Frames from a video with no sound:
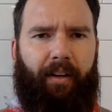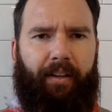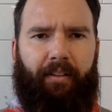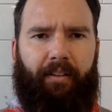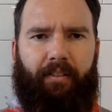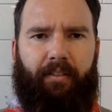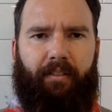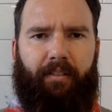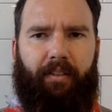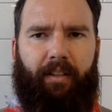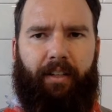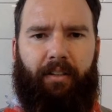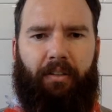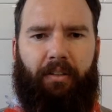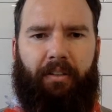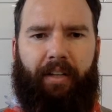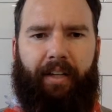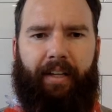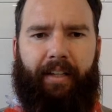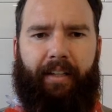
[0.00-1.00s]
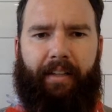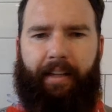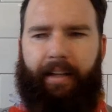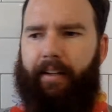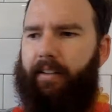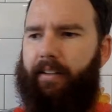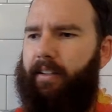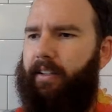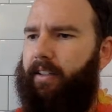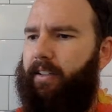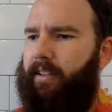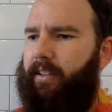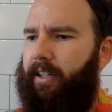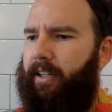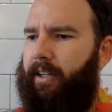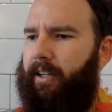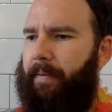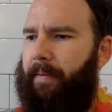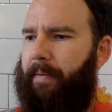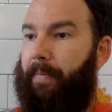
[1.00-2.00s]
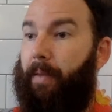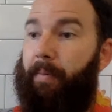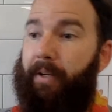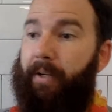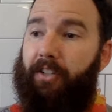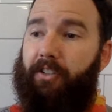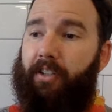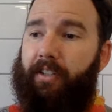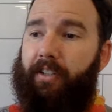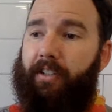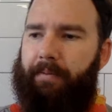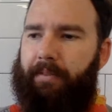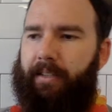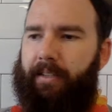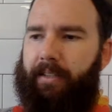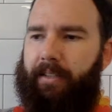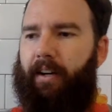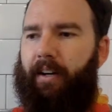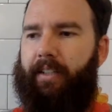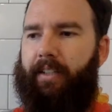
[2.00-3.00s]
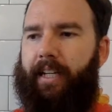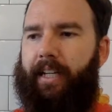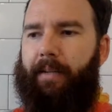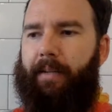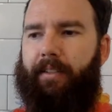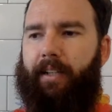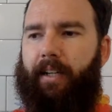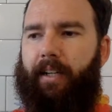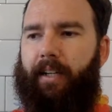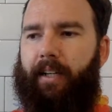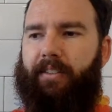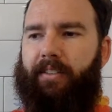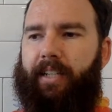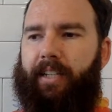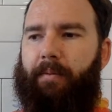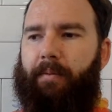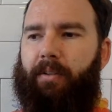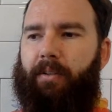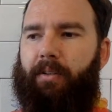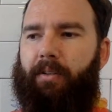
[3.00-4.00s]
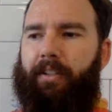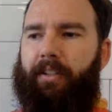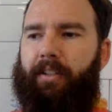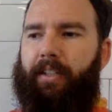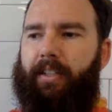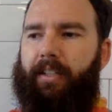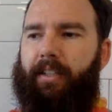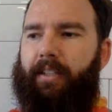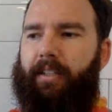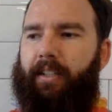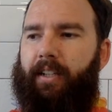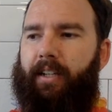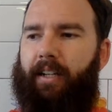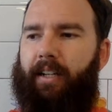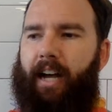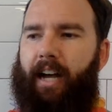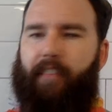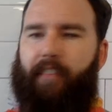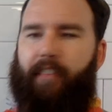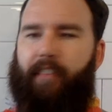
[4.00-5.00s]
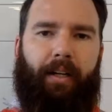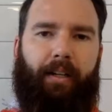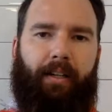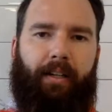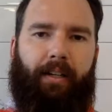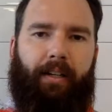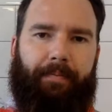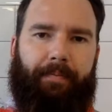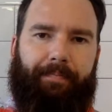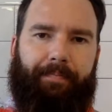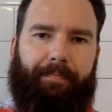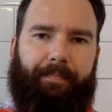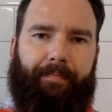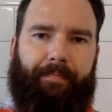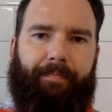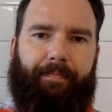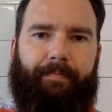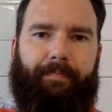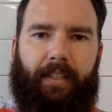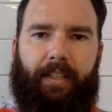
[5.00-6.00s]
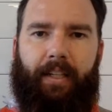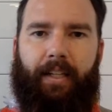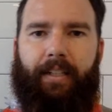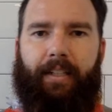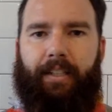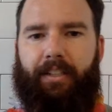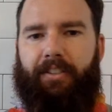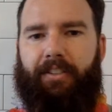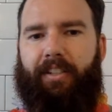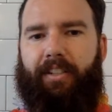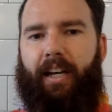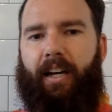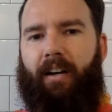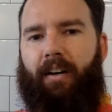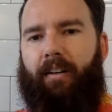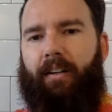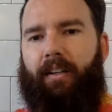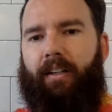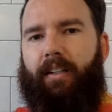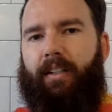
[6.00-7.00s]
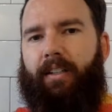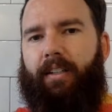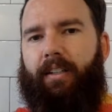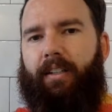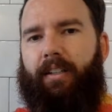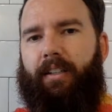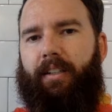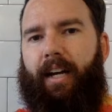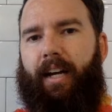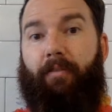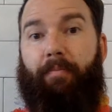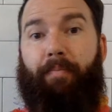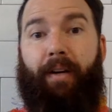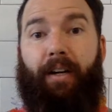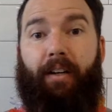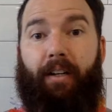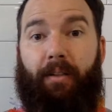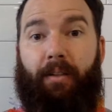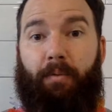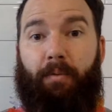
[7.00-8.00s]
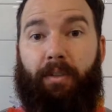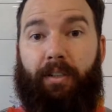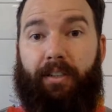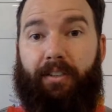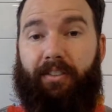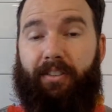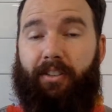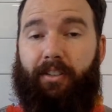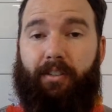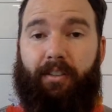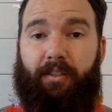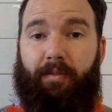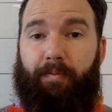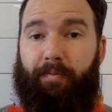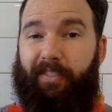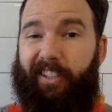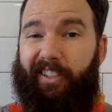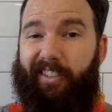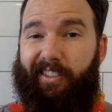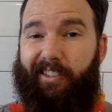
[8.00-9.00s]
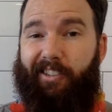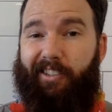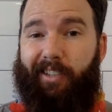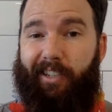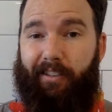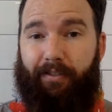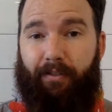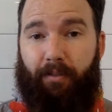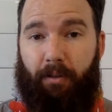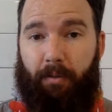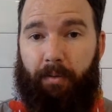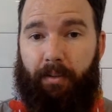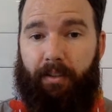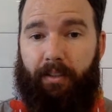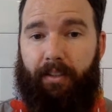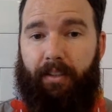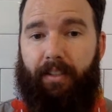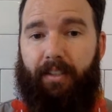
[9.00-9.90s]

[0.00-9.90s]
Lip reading: I don't like that. But here's our game tonight. Our game tonight is a game called Alphabet Hunt, and here's how Alphabet Hunt works. It's fairly straightforward.